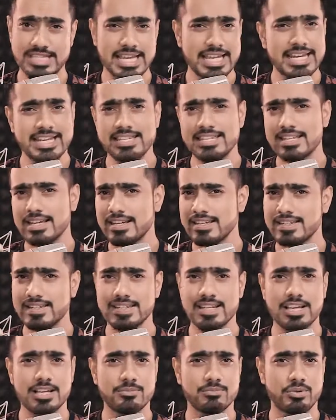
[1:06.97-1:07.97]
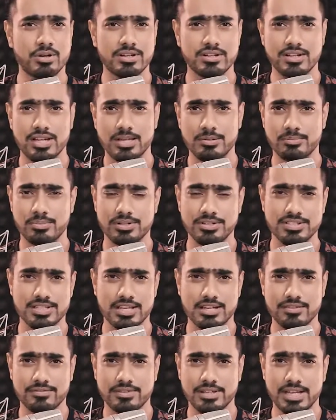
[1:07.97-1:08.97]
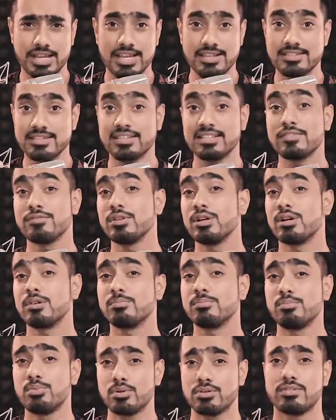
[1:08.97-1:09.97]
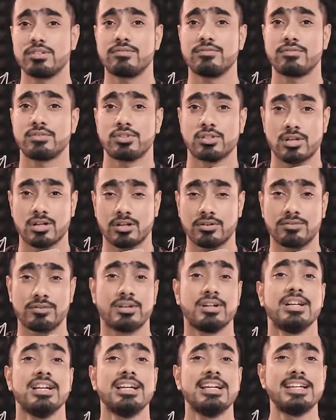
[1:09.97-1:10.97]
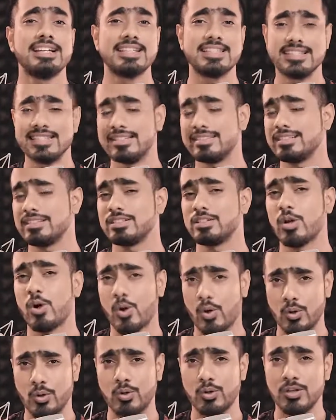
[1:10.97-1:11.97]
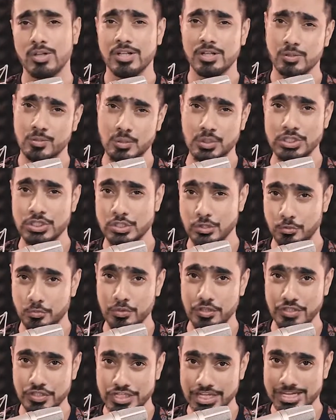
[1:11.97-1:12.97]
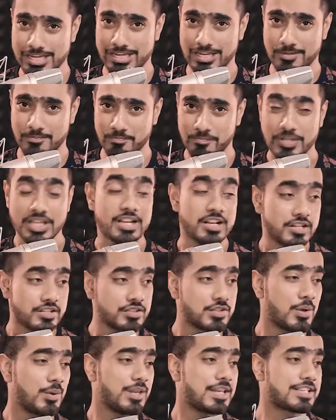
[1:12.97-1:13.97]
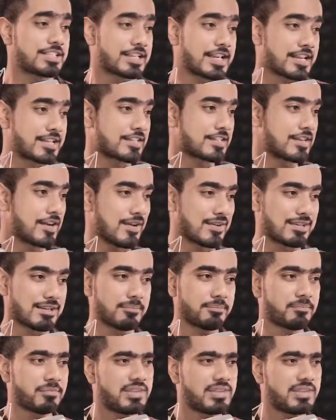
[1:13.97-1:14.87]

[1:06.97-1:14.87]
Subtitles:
And in 99.9% of the cases, if you're a portrait photographer, this is all what you will need. So let's get started.